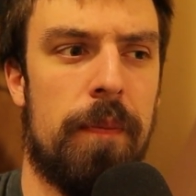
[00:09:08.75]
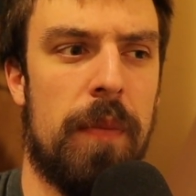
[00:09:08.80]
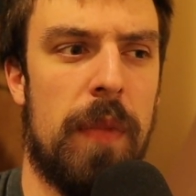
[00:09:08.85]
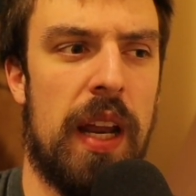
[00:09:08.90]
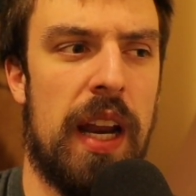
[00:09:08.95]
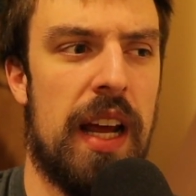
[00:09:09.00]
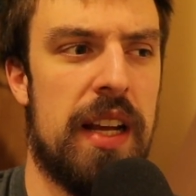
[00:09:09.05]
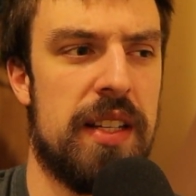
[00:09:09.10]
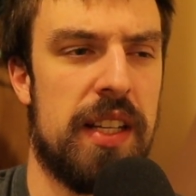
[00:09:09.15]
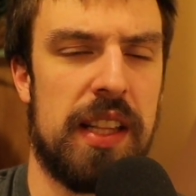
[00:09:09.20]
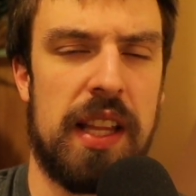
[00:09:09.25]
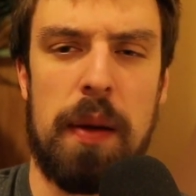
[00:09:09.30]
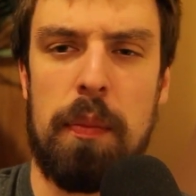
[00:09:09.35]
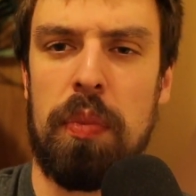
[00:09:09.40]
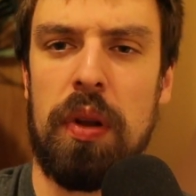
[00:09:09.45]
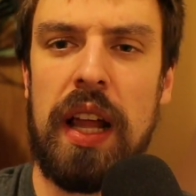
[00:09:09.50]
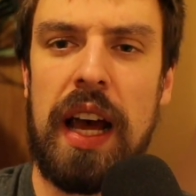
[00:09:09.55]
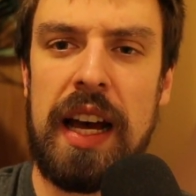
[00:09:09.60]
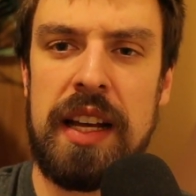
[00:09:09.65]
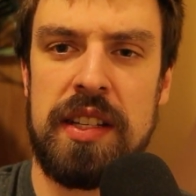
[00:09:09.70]
has like that
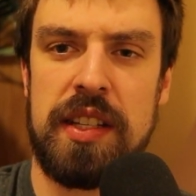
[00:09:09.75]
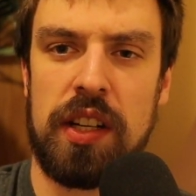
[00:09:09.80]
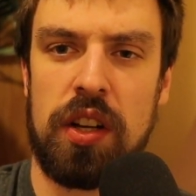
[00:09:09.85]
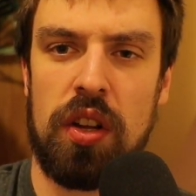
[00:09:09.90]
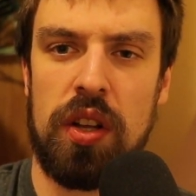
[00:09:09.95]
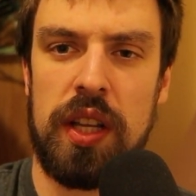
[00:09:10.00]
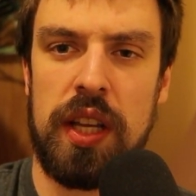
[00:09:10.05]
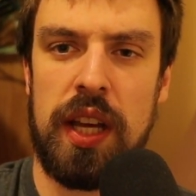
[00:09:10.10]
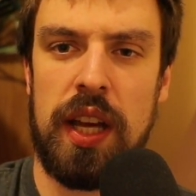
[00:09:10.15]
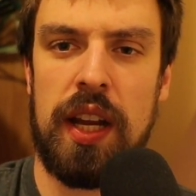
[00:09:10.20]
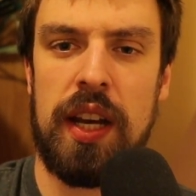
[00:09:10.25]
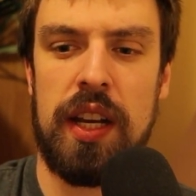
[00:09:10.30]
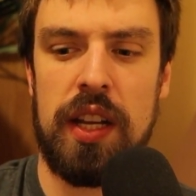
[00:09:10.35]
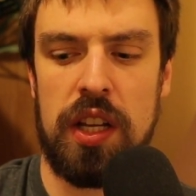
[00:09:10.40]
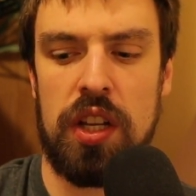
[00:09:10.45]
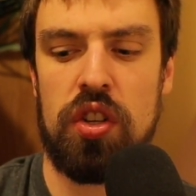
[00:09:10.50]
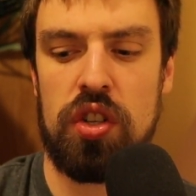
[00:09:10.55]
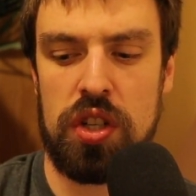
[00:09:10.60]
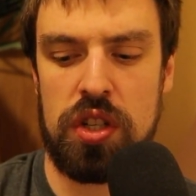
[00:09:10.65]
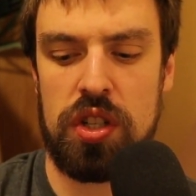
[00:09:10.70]
plastic on the end, and
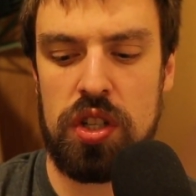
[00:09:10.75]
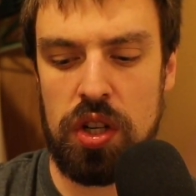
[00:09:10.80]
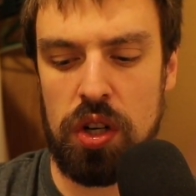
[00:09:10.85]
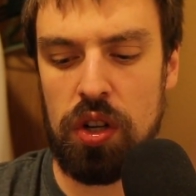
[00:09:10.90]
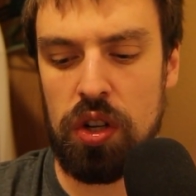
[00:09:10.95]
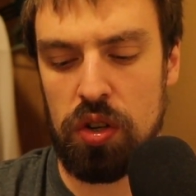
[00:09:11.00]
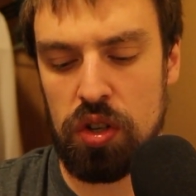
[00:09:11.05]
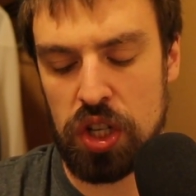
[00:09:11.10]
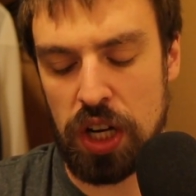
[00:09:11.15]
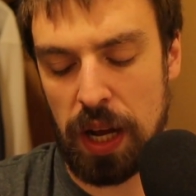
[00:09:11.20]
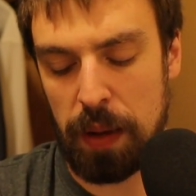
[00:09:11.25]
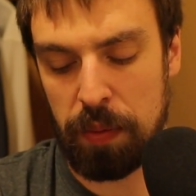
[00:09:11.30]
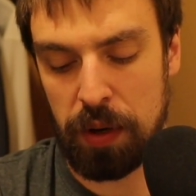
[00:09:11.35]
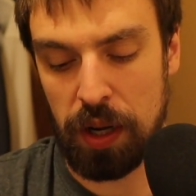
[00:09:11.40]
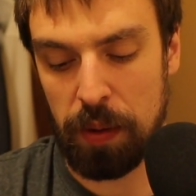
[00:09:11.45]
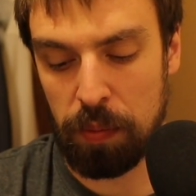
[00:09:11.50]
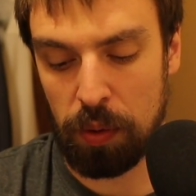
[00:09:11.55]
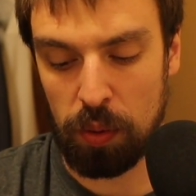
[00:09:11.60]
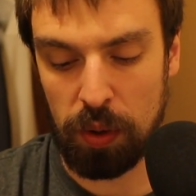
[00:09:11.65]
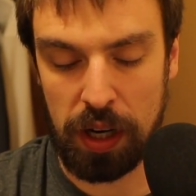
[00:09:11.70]
you just, you chop it
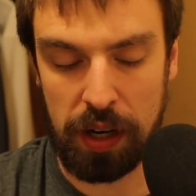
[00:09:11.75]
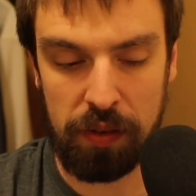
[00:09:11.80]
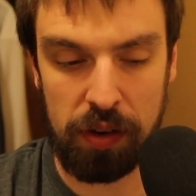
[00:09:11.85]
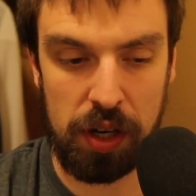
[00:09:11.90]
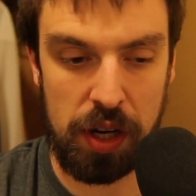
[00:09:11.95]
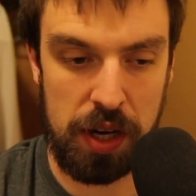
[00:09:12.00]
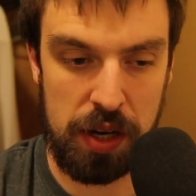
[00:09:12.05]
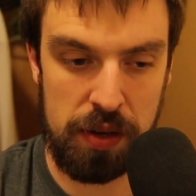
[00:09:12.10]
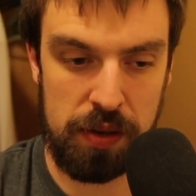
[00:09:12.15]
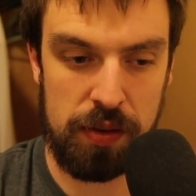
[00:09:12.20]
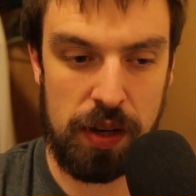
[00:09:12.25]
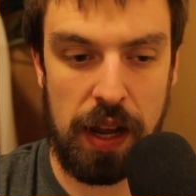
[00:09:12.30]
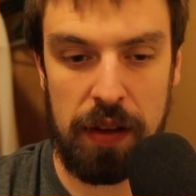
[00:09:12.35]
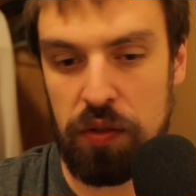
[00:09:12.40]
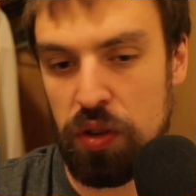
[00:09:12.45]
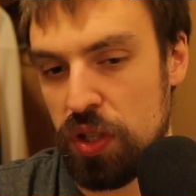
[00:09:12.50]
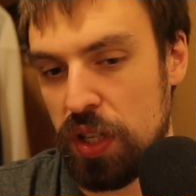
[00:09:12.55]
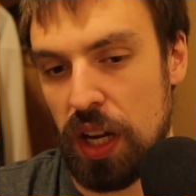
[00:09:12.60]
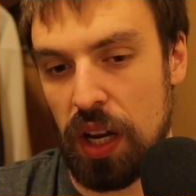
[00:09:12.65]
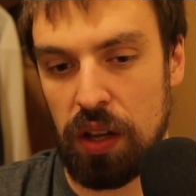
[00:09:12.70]
up or whatever. And I've
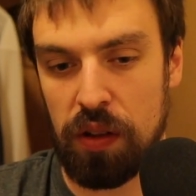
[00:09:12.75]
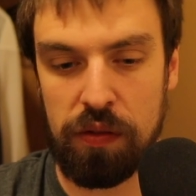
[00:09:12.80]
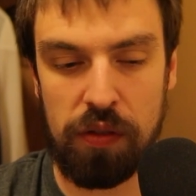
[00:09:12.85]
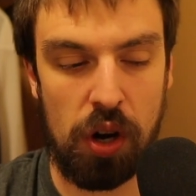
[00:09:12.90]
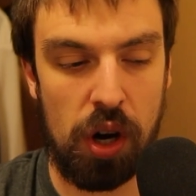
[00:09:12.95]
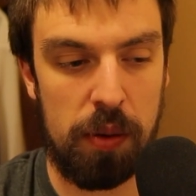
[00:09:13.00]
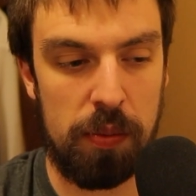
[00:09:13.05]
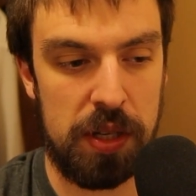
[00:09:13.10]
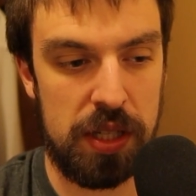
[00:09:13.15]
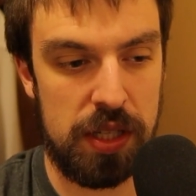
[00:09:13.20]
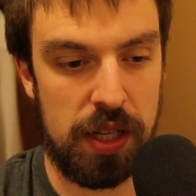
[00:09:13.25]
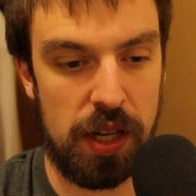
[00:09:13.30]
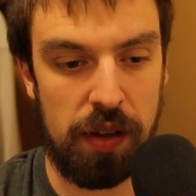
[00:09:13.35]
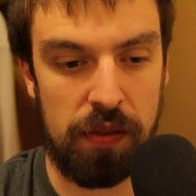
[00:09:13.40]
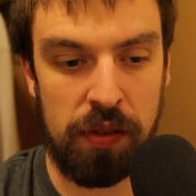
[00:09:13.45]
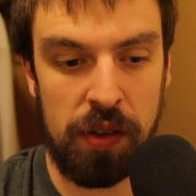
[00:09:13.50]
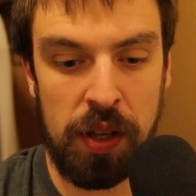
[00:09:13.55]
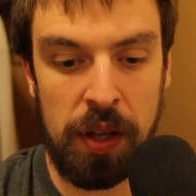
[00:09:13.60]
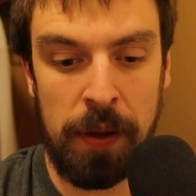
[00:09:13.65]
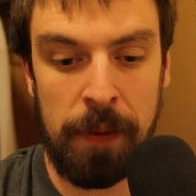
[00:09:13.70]
used that on the farm and
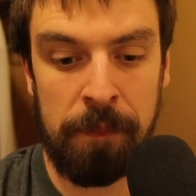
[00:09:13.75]
stuff.